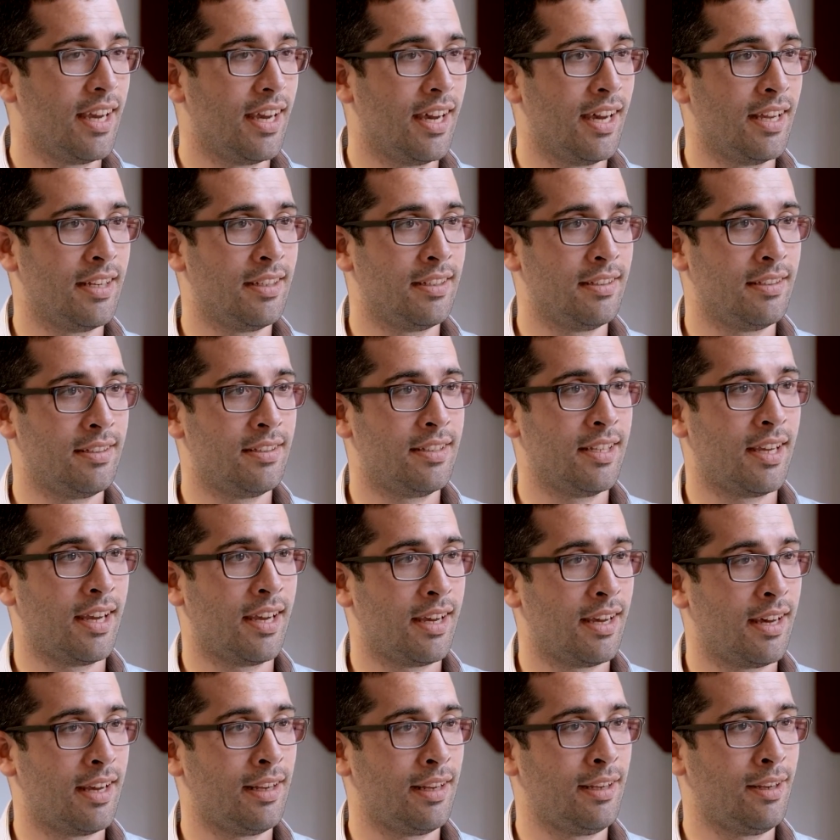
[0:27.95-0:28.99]
And
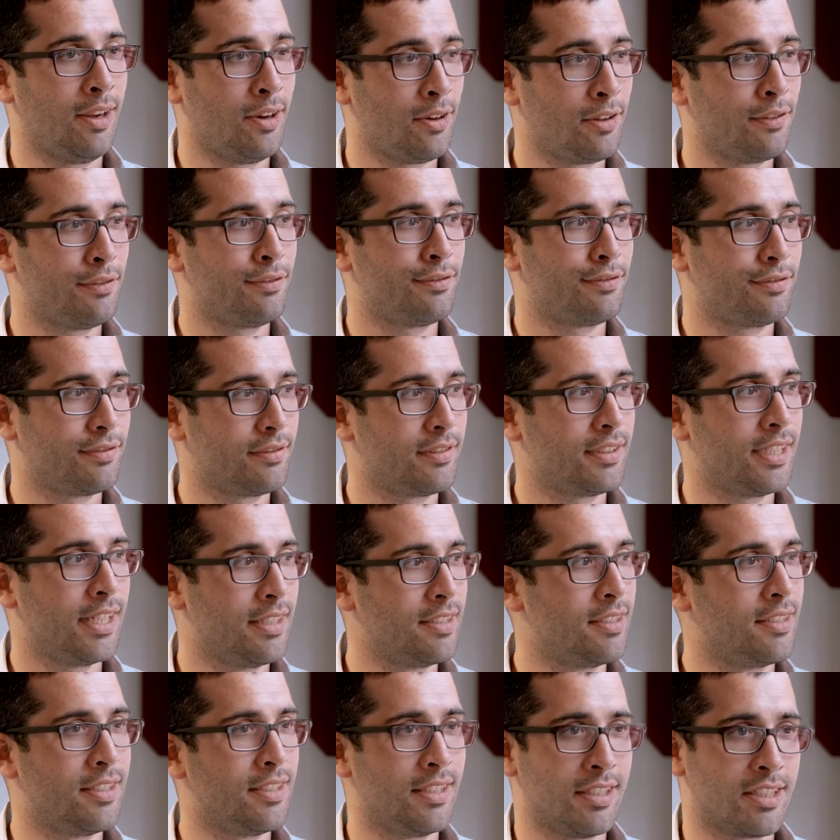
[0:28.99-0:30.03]
a lot of
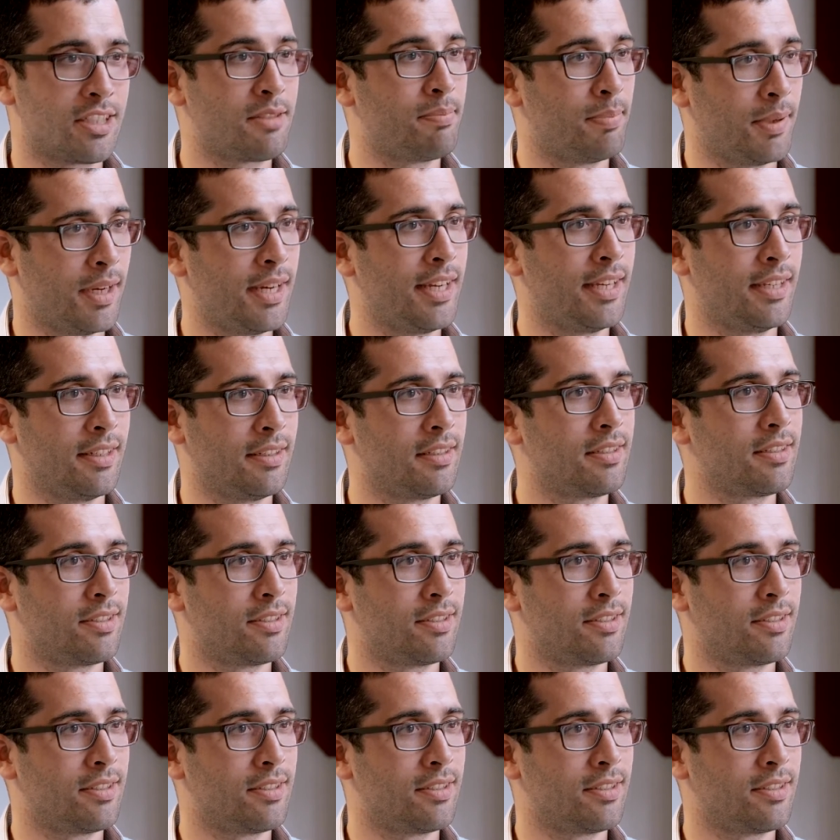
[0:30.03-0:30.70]
kids inspired